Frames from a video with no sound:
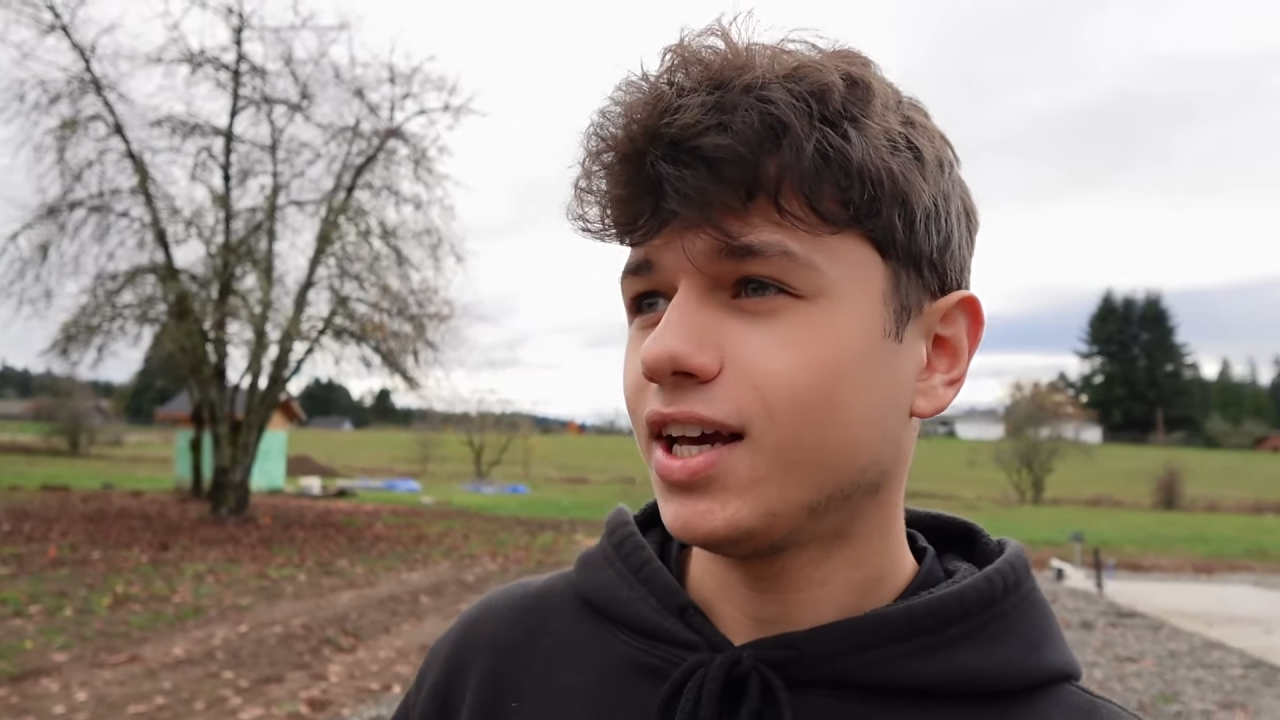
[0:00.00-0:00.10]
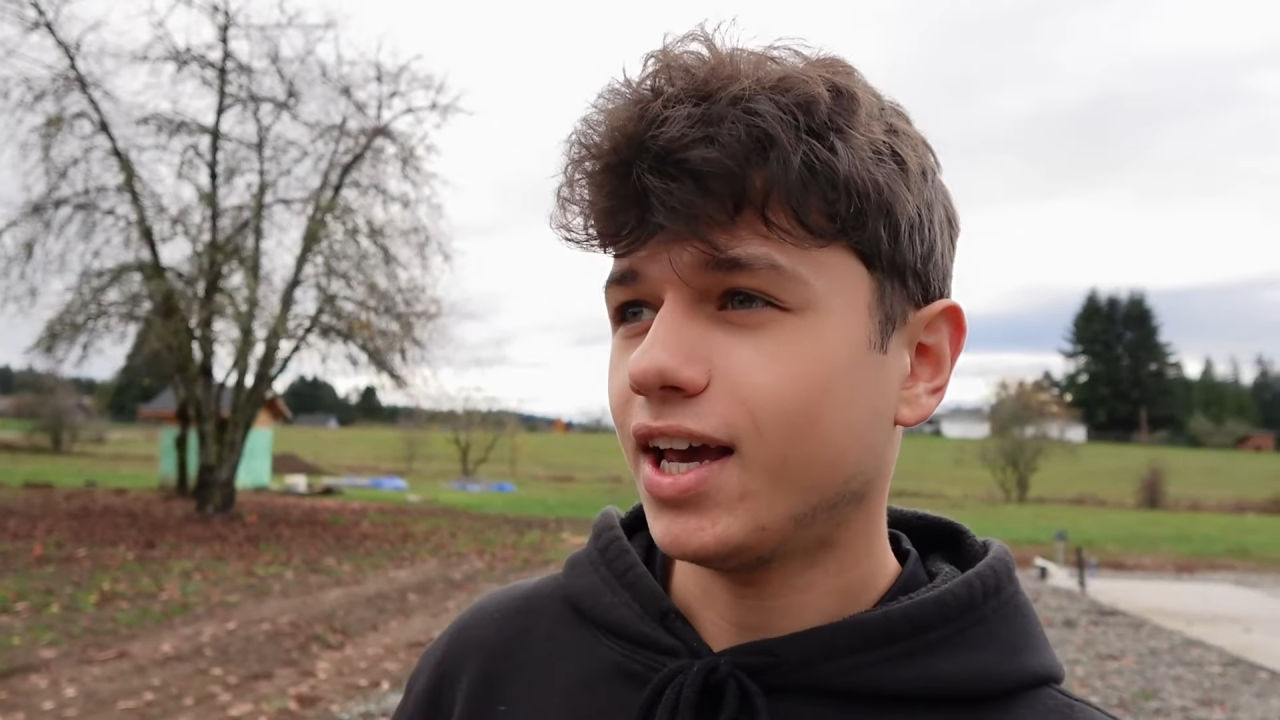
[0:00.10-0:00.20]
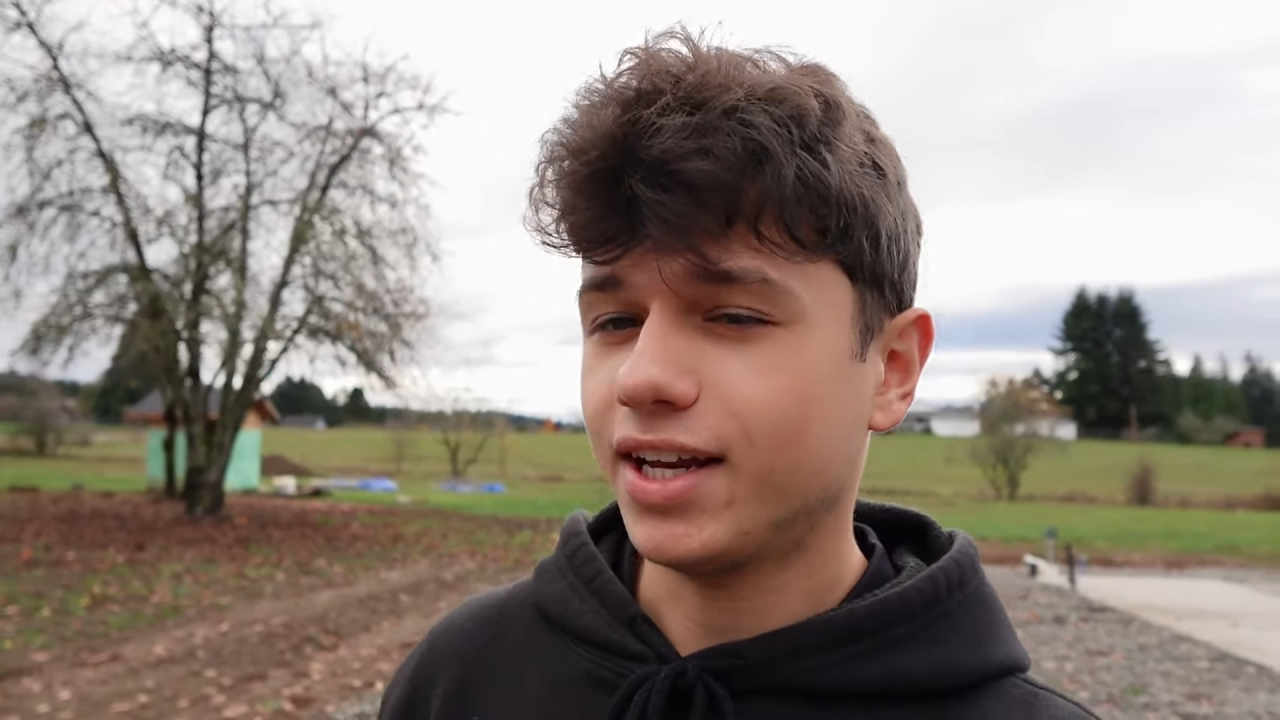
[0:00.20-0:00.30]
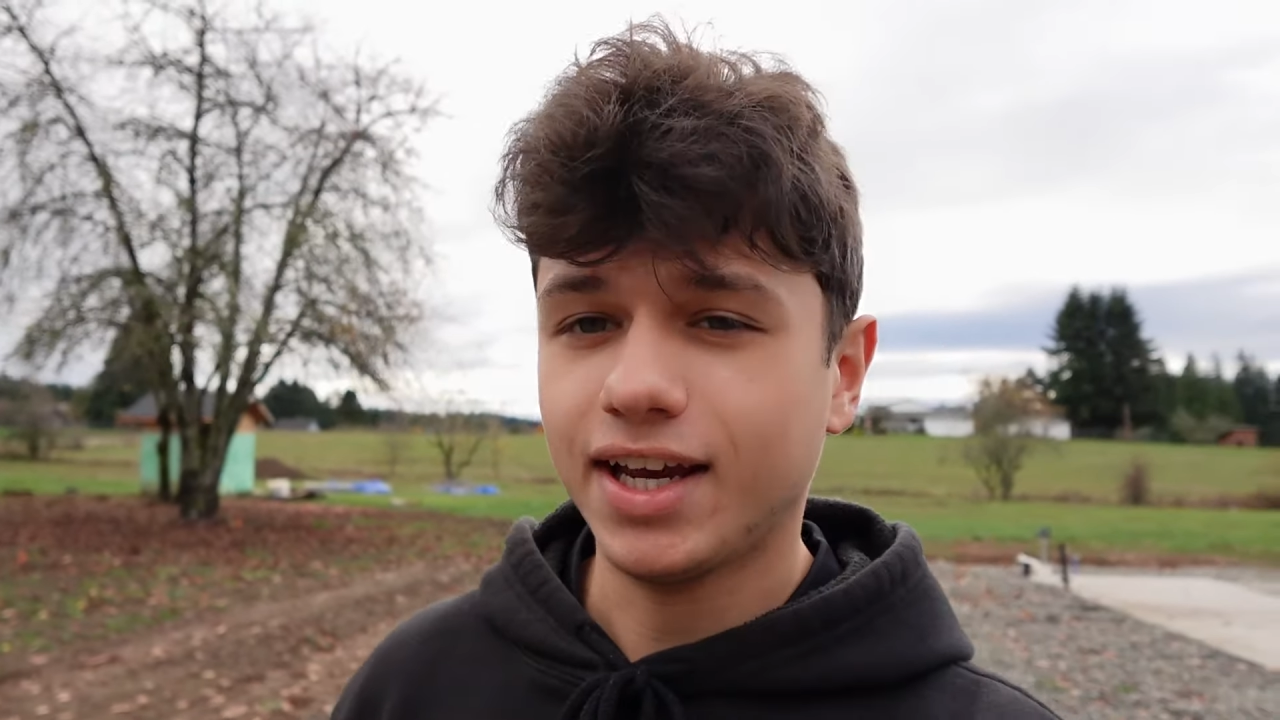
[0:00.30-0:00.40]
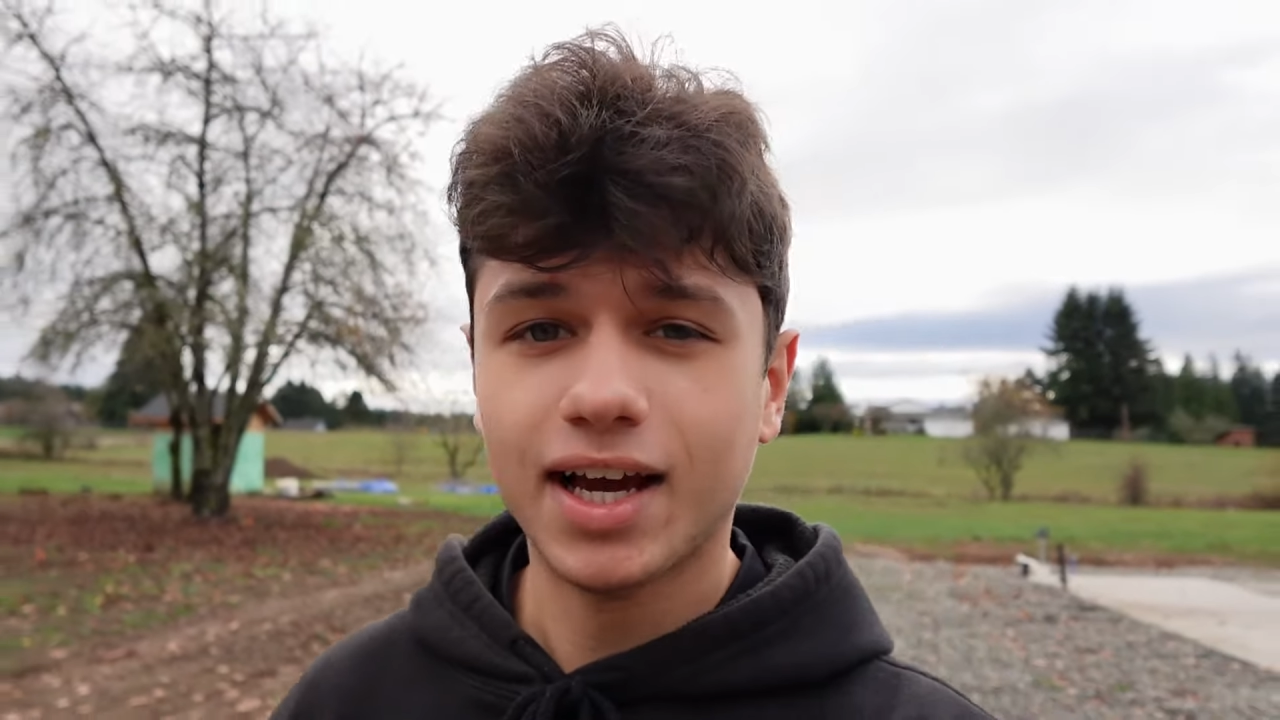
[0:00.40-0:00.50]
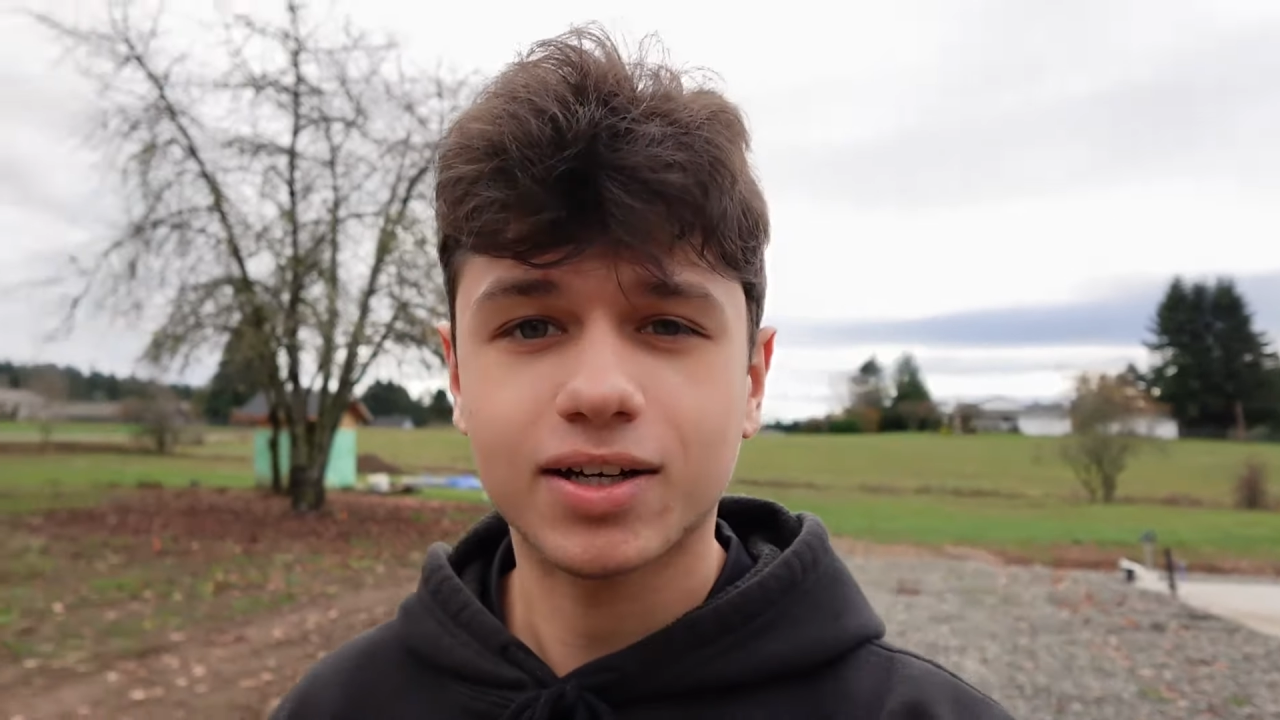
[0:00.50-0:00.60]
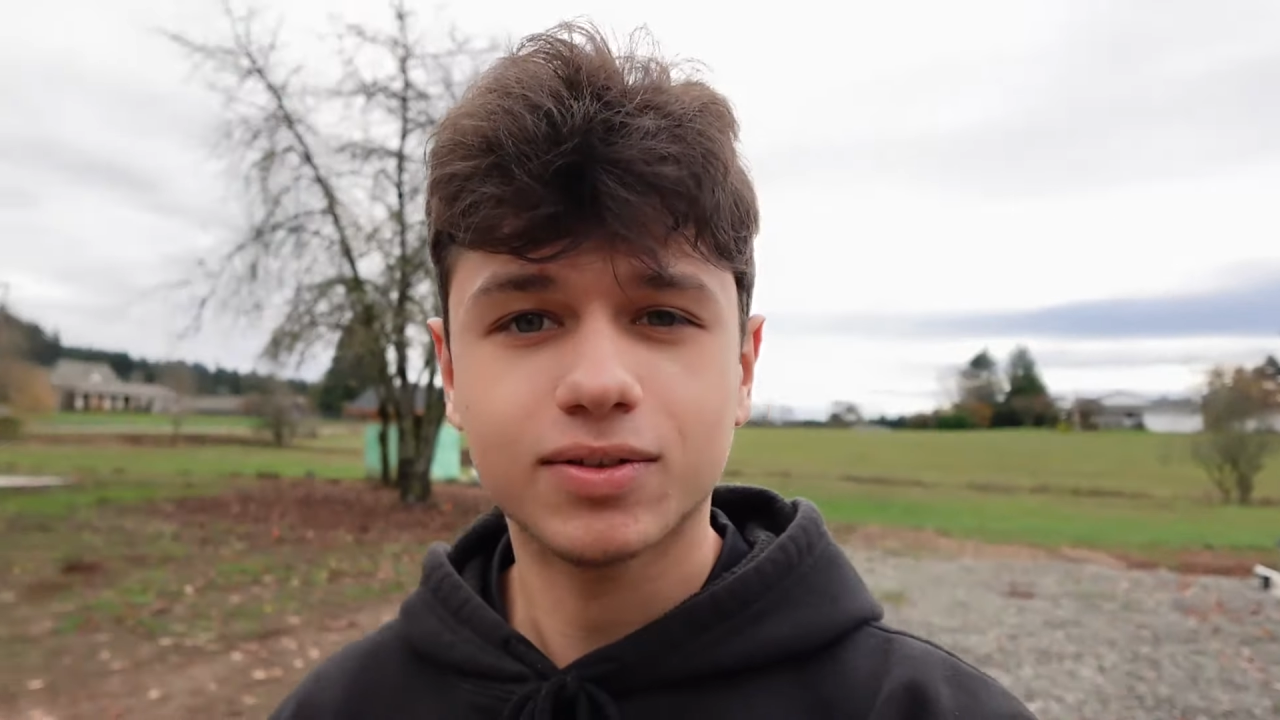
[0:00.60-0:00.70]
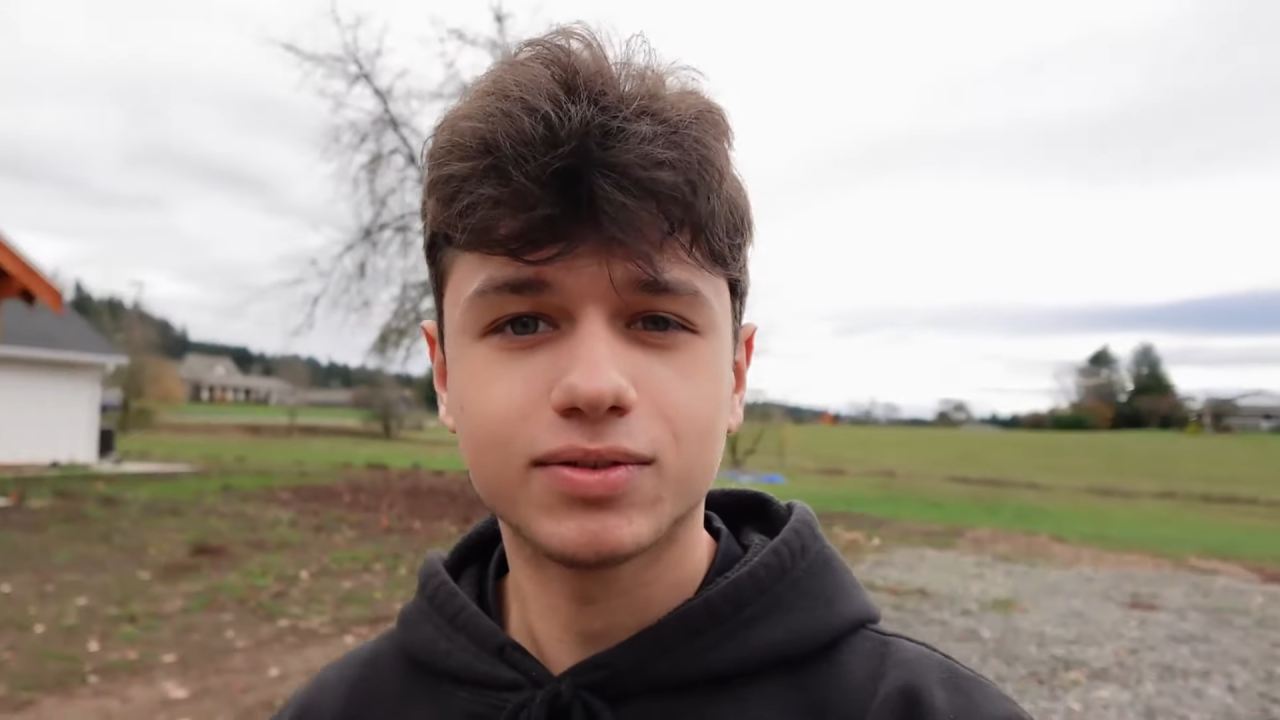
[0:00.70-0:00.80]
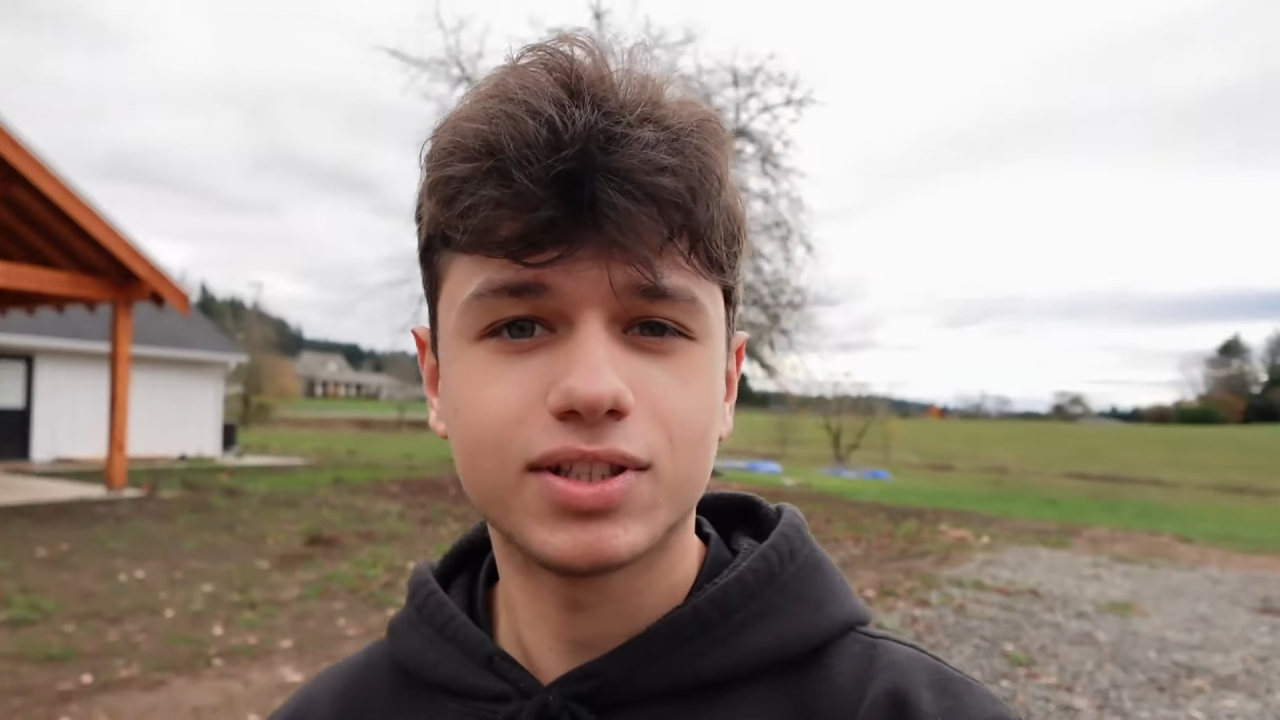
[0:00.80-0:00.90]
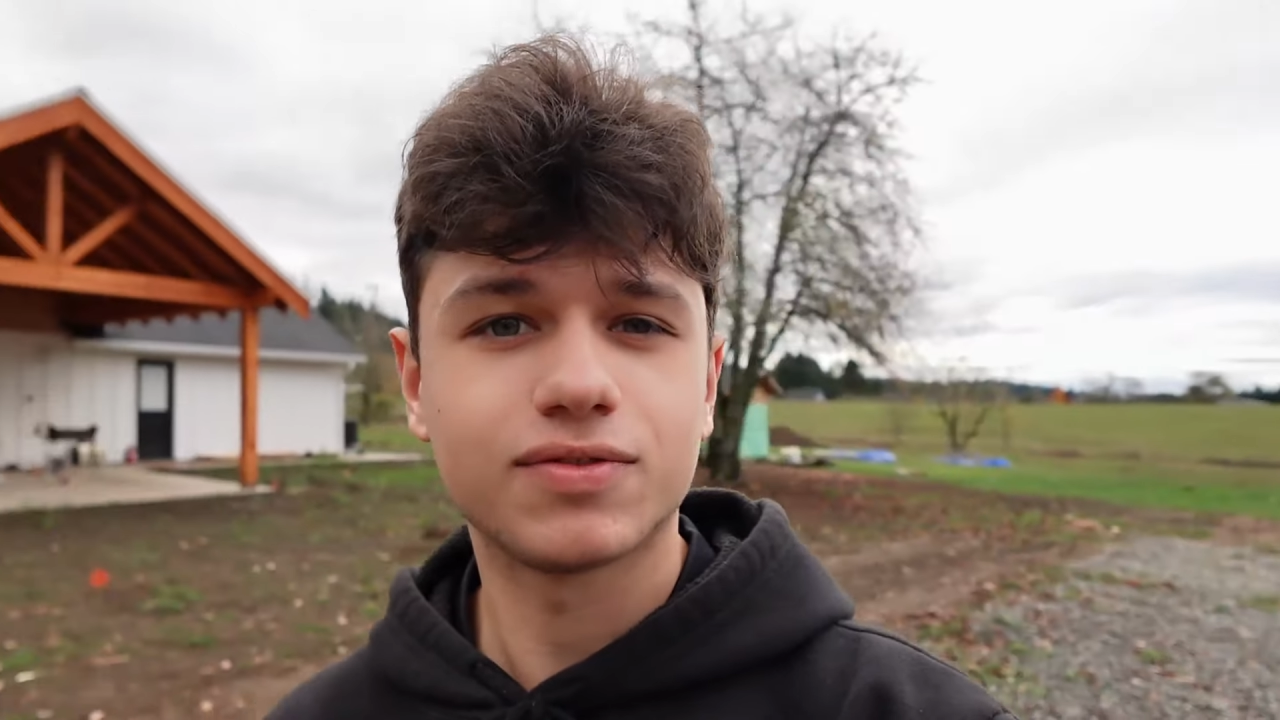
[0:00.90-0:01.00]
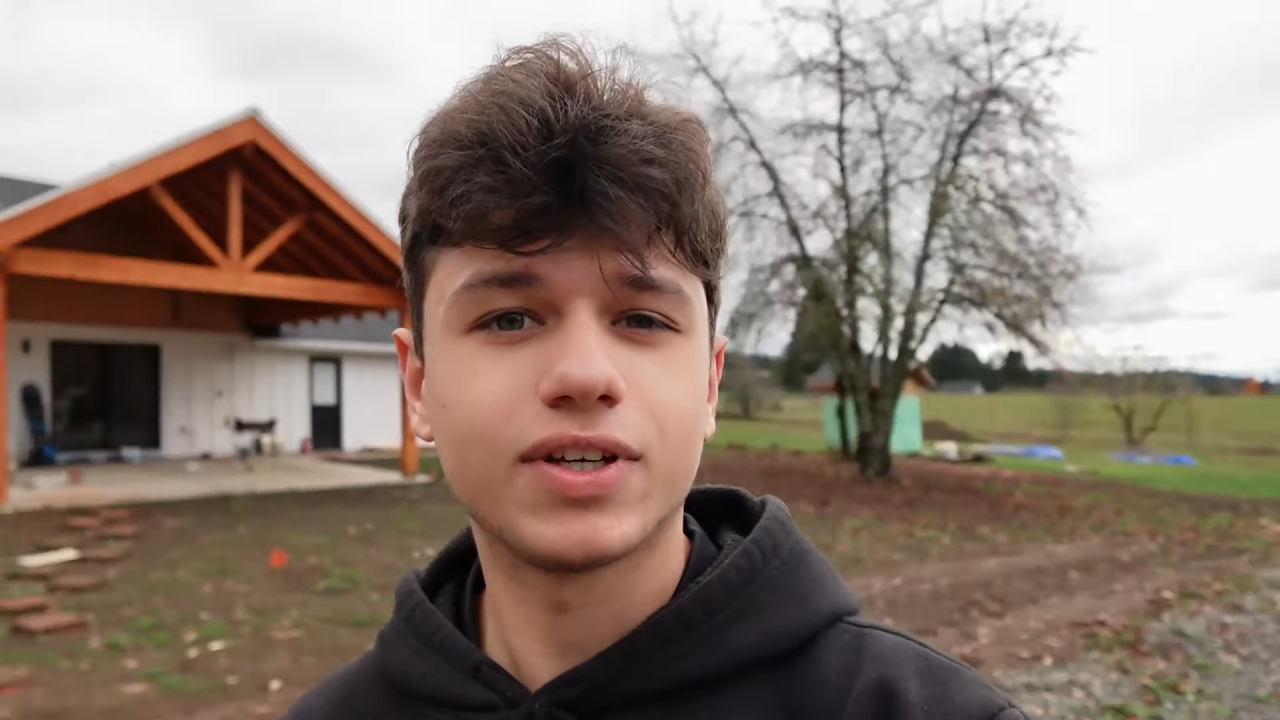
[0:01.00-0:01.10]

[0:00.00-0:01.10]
And yeah, this